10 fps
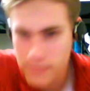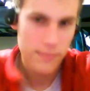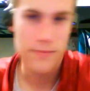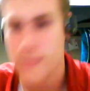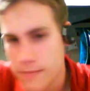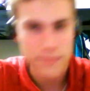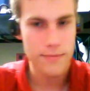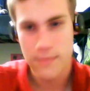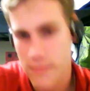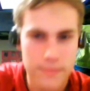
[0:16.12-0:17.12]
Please
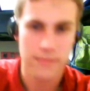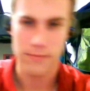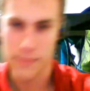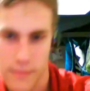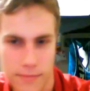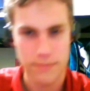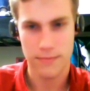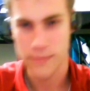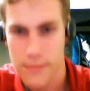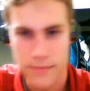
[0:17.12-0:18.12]
don't get me
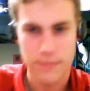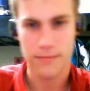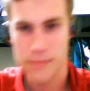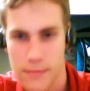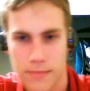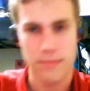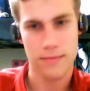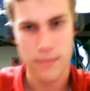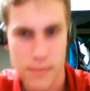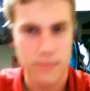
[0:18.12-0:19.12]
wrong. I
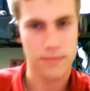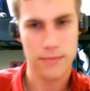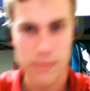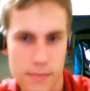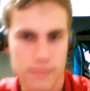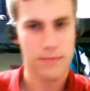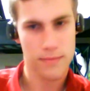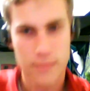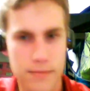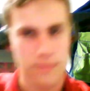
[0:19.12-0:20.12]
know that I'm hot.
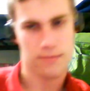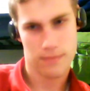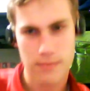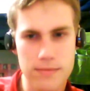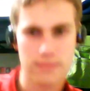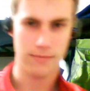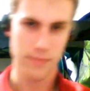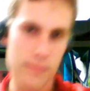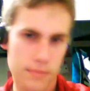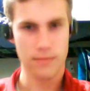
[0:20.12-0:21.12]

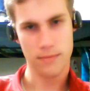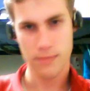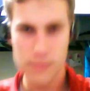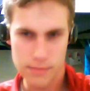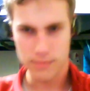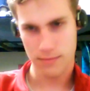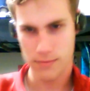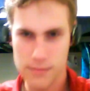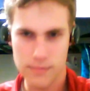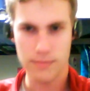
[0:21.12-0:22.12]
Textbook perfection
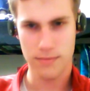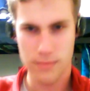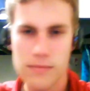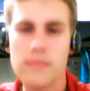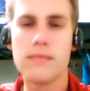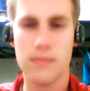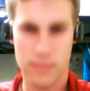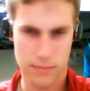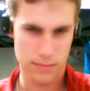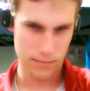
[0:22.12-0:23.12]
really takes a lot.
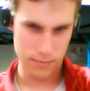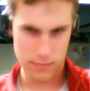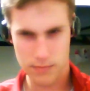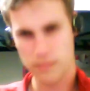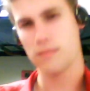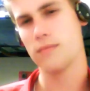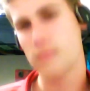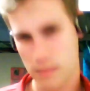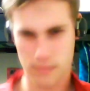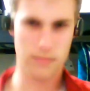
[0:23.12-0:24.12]
Weird
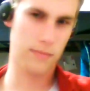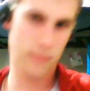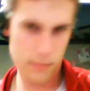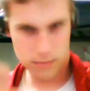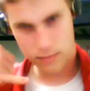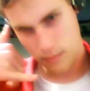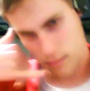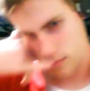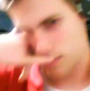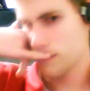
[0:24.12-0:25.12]
guys call my
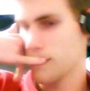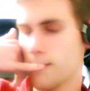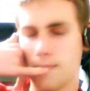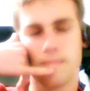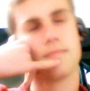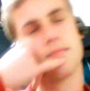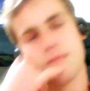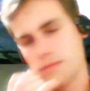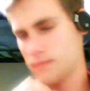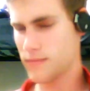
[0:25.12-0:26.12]
phones.
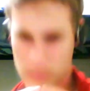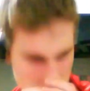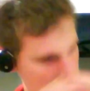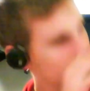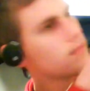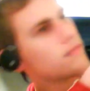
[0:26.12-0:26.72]
And guys